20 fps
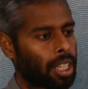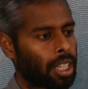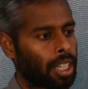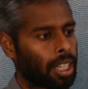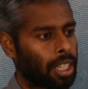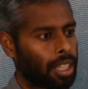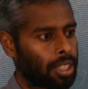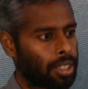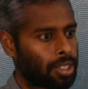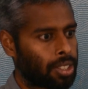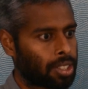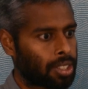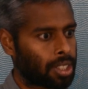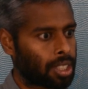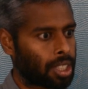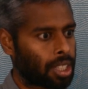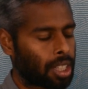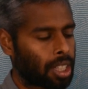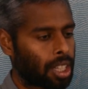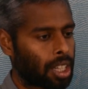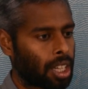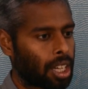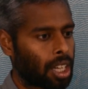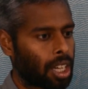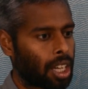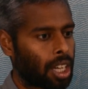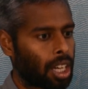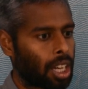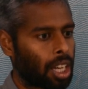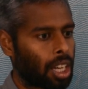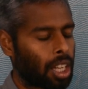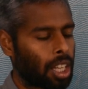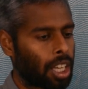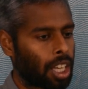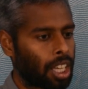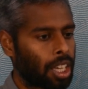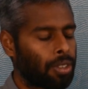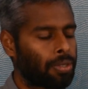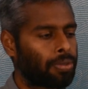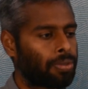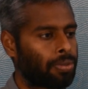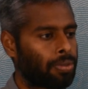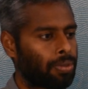is if,